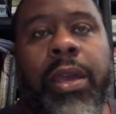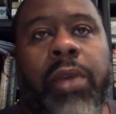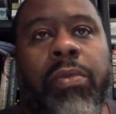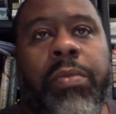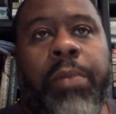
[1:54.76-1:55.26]

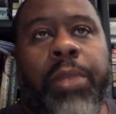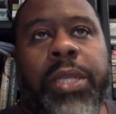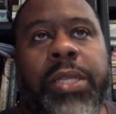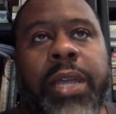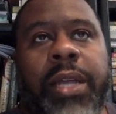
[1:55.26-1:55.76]
Remember,
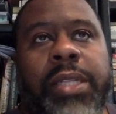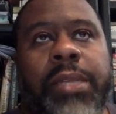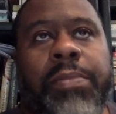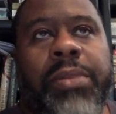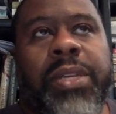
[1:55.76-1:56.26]
this
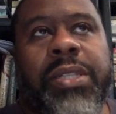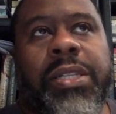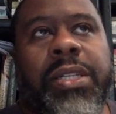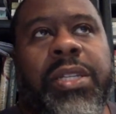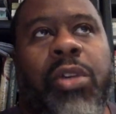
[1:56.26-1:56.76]
concept doesn't
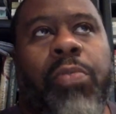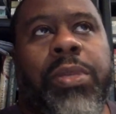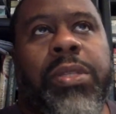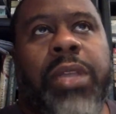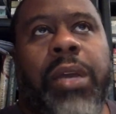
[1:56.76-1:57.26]
just help
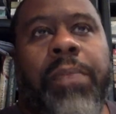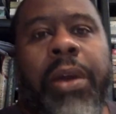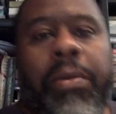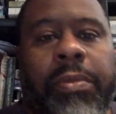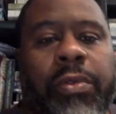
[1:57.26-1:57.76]
us think
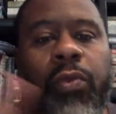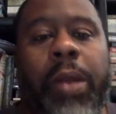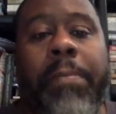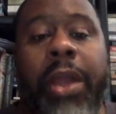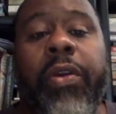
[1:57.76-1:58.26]
about what
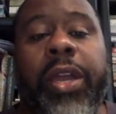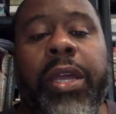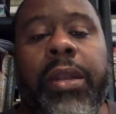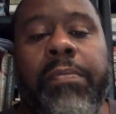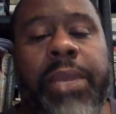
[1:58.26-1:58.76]

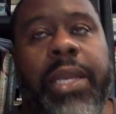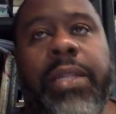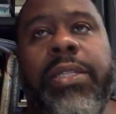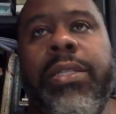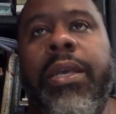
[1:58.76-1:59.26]
American
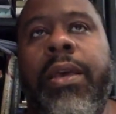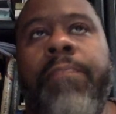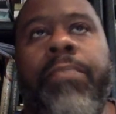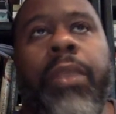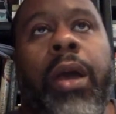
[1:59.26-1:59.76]
means.
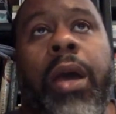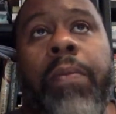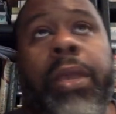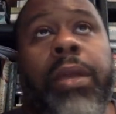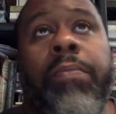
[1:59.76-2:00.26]

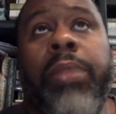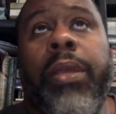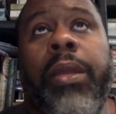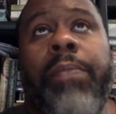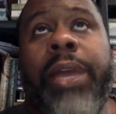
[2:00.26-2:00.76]
It can
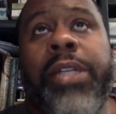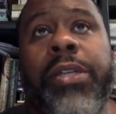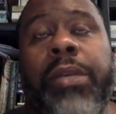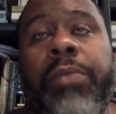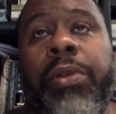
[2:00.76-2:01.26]
be an
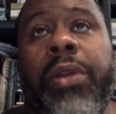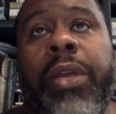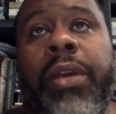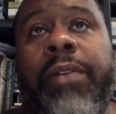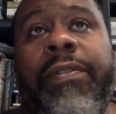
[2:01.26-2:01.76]
imagined
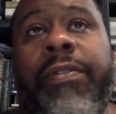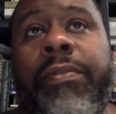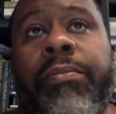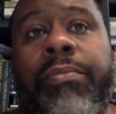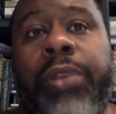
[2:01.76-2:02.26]
community of
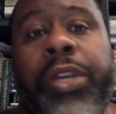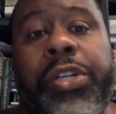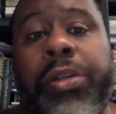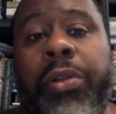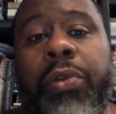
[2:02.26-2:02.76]
British
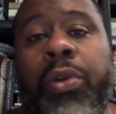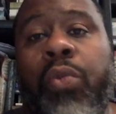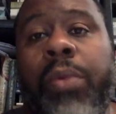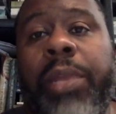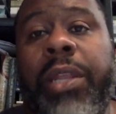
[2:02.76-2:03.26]
colonial
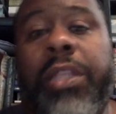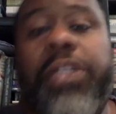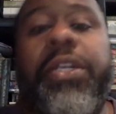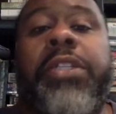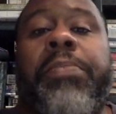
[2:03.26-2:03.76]
women in the
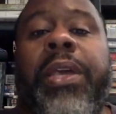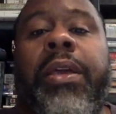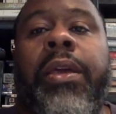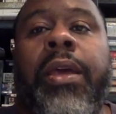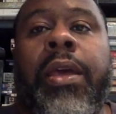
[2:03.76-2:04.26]

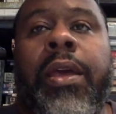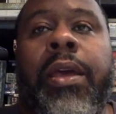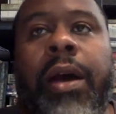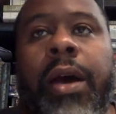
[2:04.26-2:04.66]
Chesapeake, an